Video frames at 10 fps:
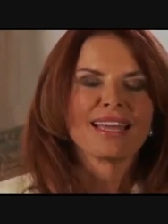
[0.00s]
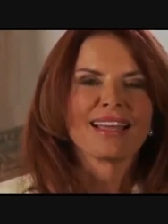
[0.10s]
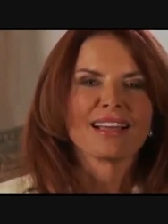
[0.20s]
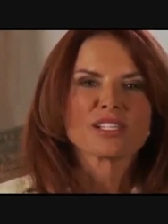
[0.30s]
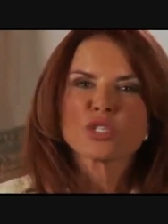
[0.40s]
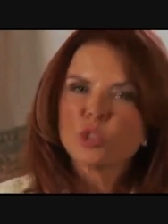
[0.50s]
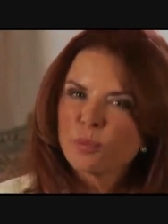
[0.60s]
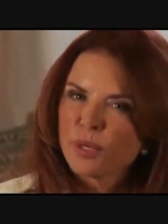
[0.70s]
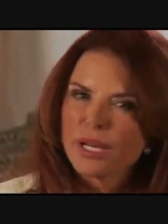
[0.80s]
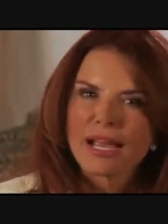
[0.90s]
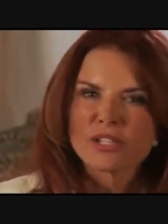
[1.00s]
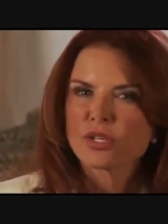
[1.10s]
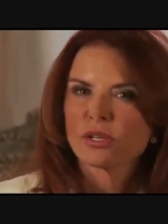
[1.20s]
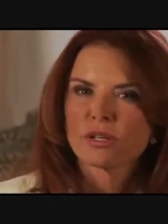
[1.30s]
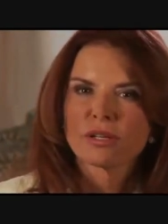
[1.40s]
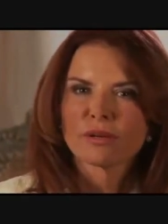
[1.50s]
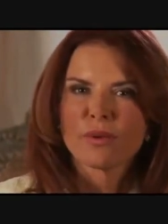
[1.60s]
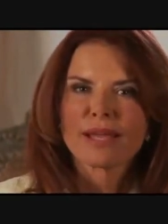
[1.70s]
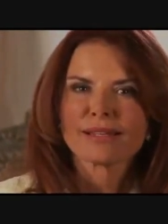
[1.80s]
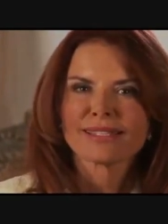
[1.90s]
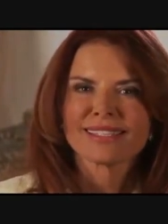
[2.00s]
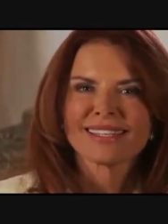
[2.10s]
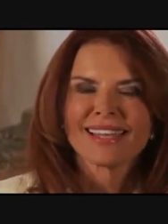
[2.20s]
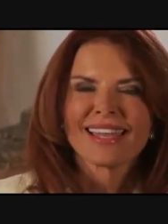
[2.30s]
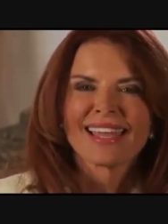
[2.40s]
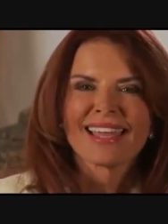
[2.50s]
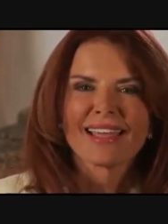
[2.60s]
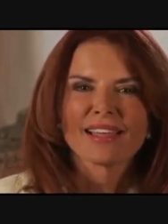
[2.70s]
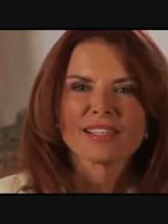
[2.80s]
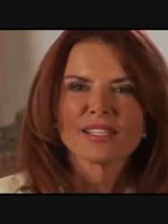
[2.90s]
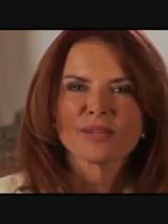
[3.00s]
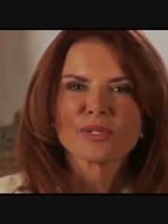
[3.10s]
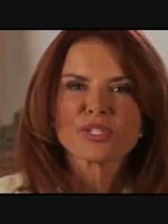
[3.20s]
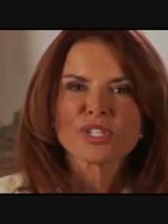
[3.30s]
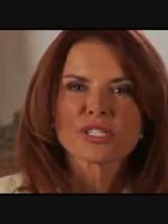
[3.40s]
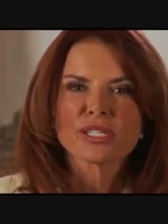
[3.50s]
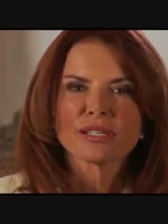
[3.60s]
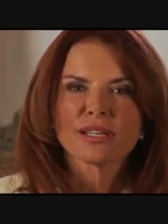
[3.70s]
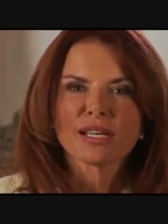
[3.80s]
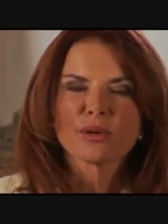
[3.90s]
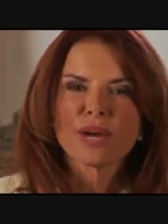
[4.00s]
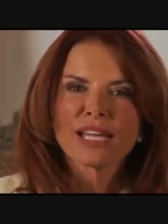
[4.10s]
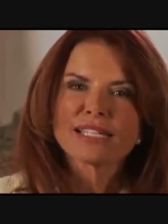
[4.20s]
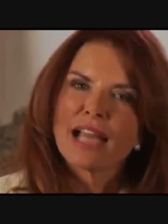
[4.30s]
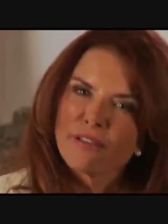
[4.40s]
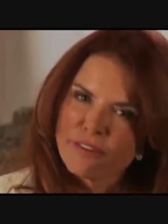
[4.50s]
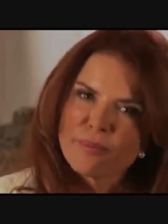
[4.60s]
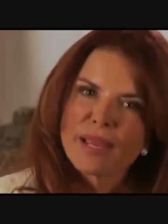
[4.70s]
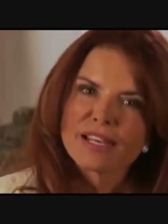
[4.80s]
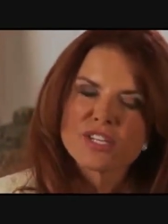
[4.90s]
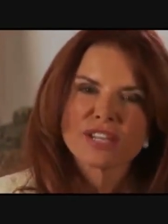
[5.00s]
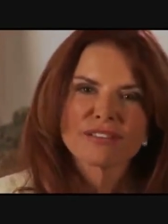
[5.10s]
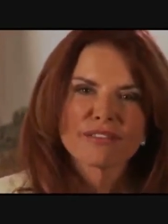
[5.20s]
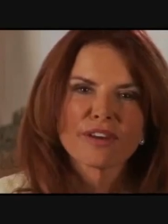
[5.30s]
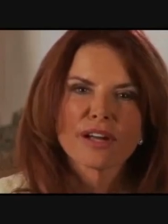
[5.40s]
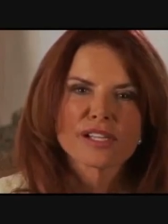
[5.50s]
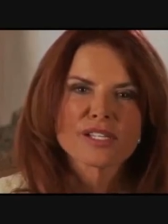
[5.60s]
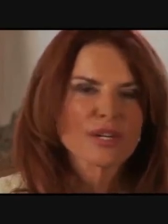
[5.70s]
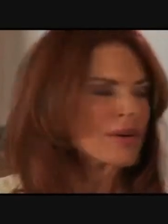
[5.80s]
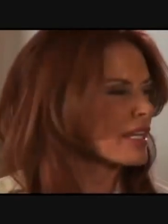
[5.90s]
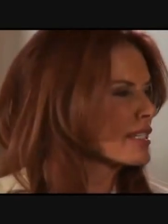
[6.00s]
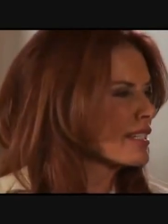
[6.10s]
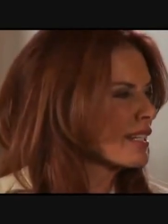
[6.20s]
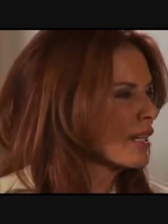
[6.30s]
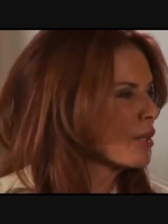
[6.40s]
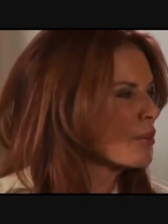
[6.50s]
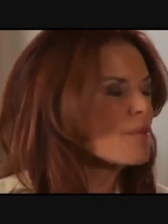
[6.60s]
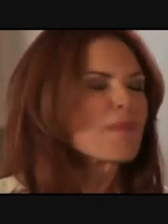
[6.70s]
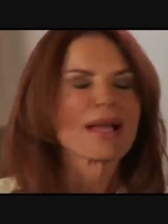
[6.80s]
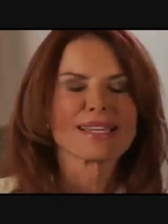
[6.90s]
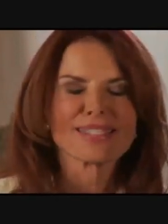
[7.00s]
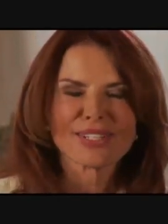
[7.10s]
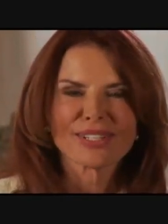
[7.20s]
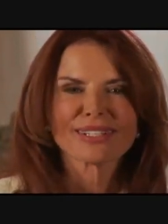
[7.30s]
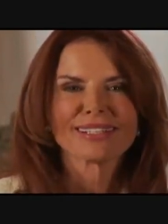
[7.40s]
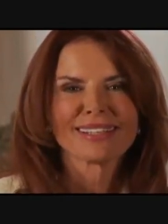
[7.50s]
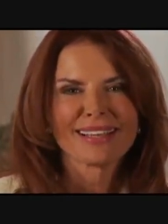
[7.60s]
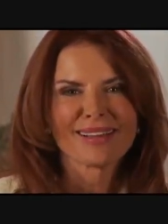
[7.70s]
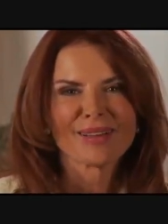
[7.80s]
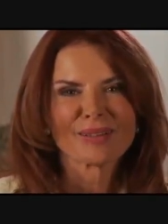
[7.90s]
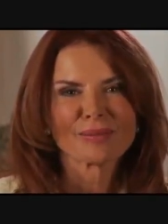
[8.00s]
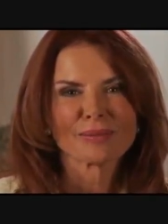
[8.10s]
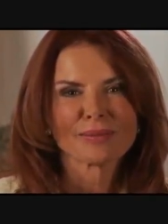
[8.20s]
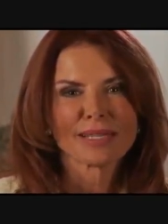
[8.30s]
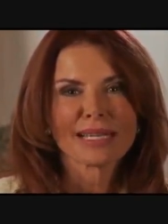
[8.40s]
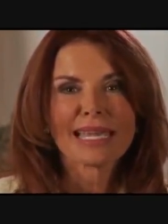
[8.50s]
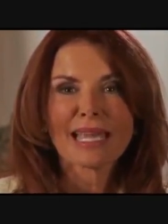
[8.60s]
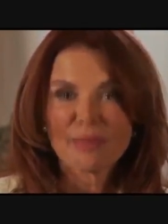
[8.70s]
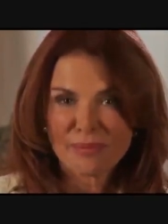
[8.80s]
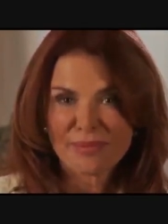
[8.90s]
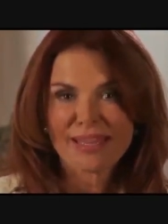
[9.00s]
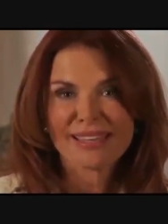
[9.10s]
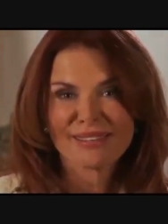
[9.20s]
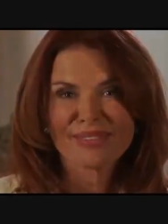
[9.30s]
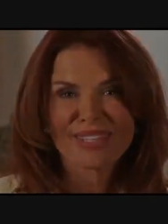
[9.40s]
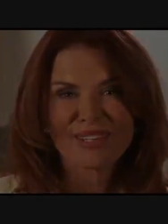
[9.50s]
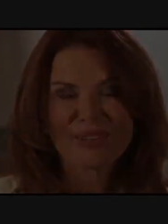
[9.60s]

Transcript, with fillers: with Della Reese and John Dye. I love those two. And so she knows the passion and she understands um, the hard work and the acting experience